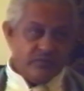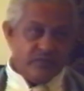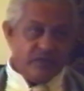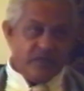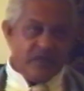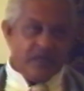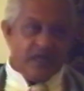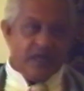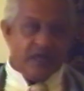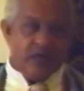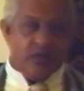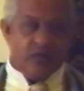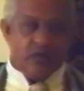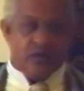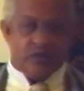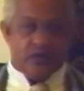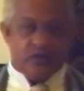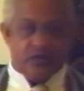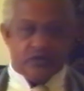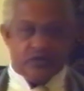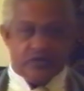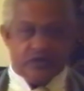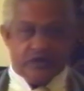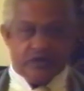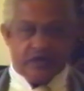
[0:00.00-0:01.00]
I
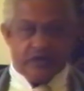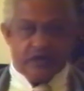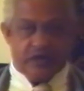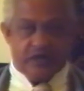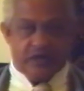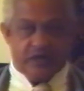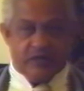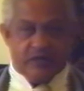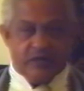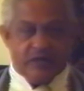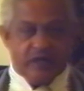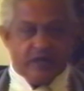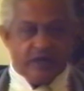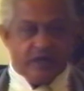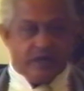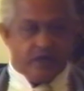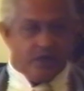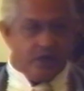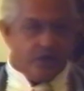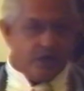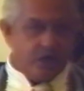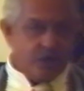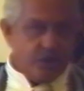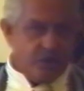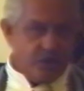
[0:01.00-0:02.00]
want to surrender my
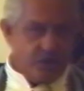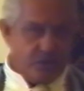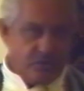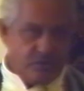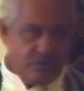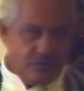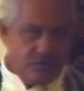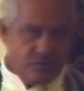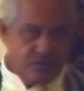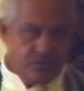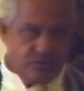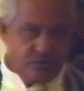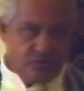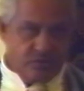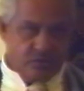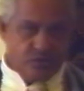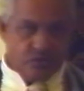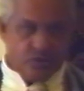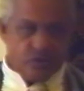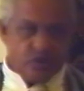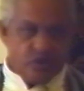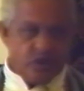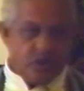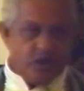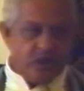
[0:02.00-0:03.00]
ego
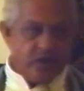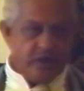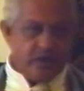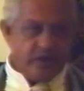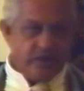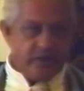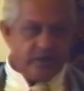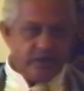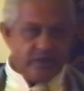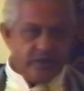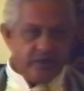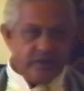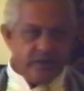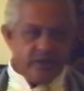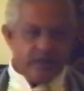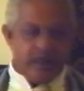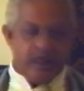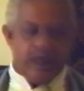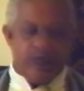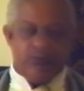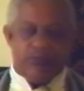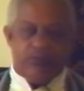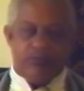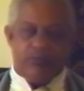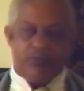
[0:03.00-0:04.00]
to God.
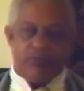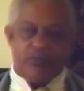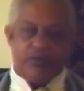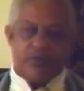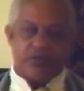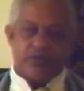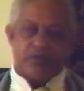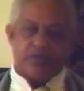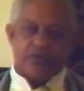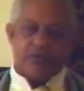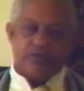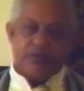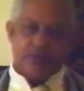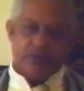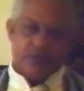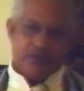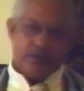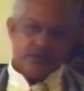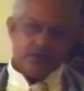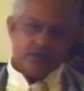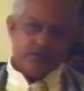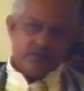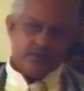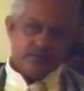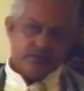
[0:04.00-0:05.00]

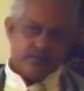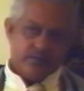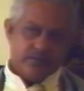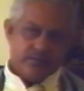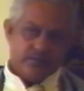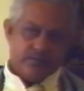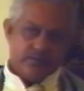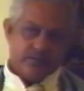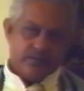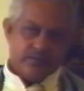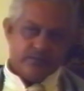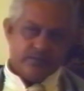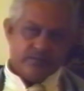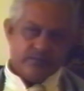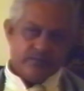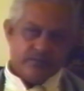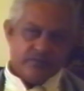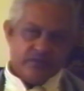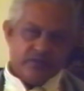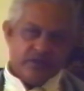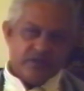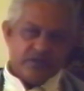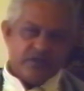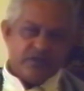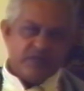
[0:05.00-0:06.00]
Impossible.
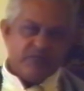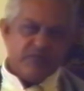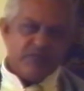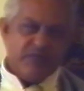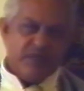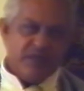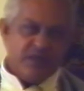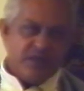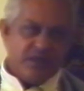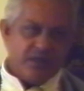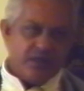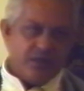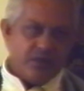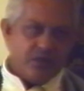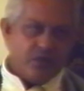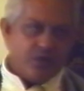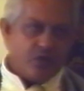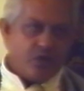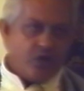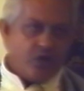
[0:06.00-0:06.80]
It's a mental